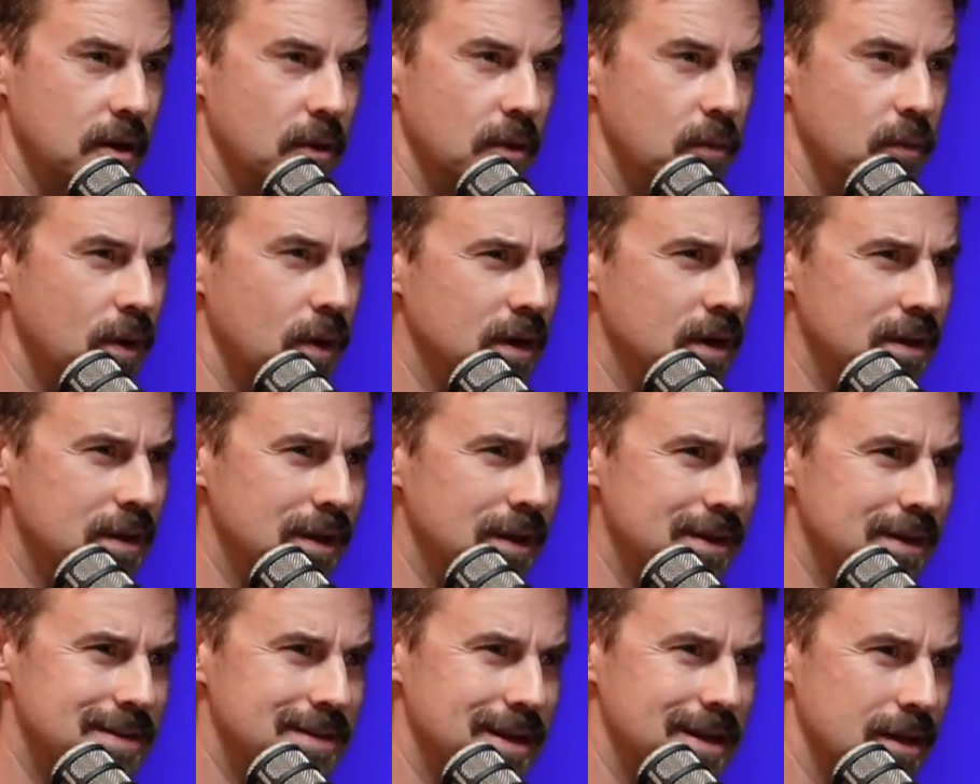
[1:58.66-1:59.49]
Why do you
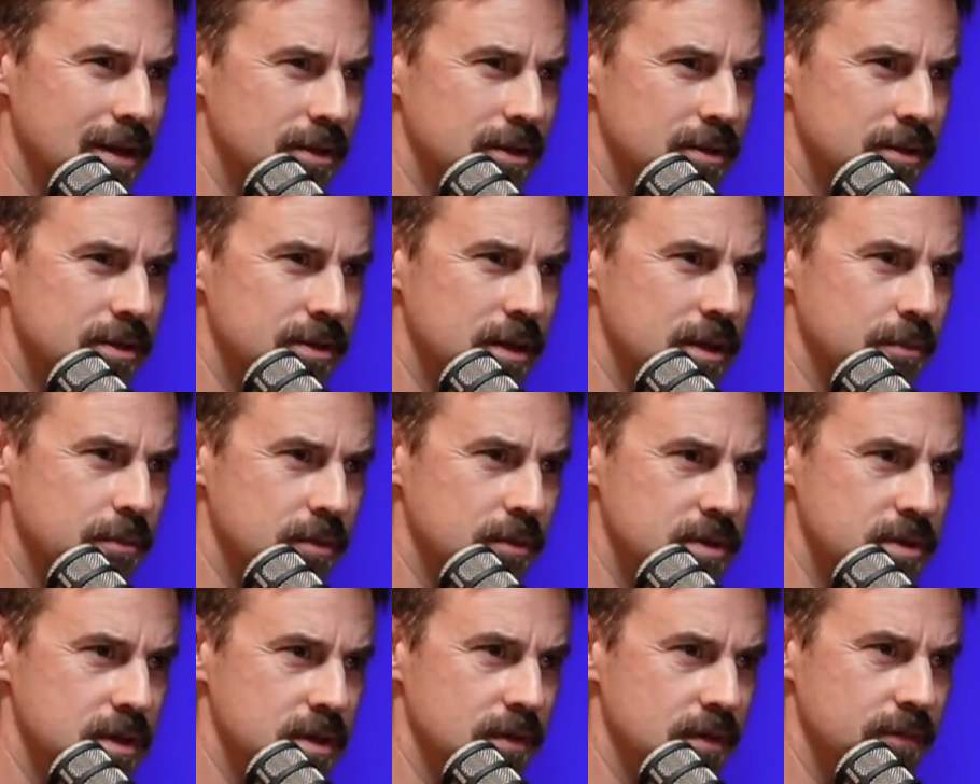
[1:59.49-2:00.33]
think it's down
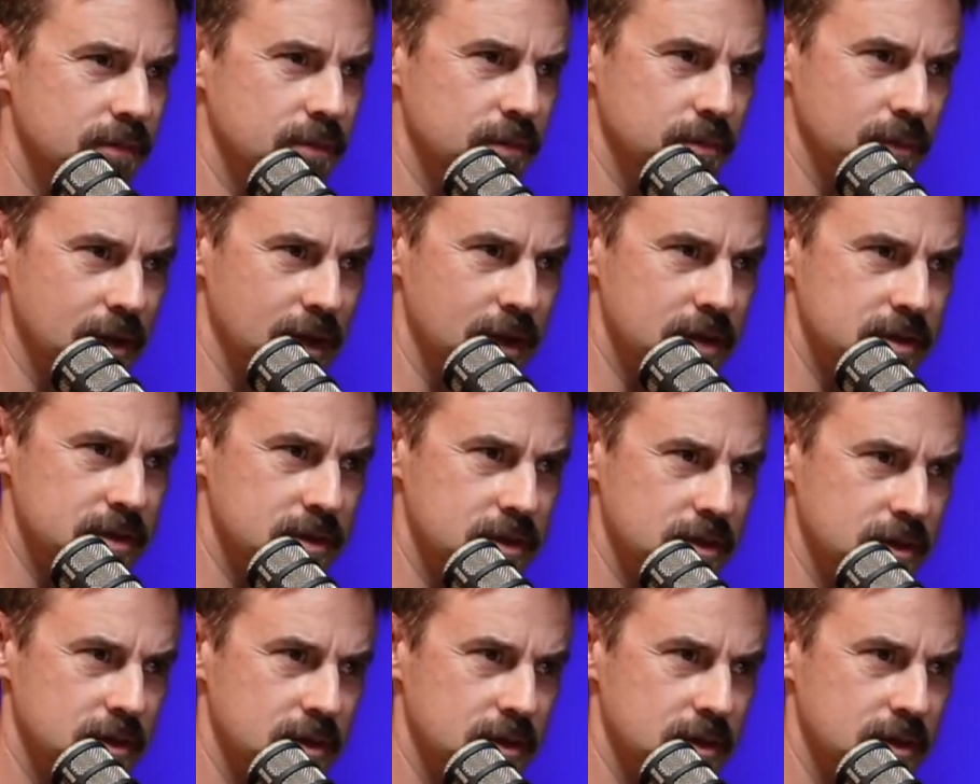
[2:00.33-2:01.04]
13% from last year?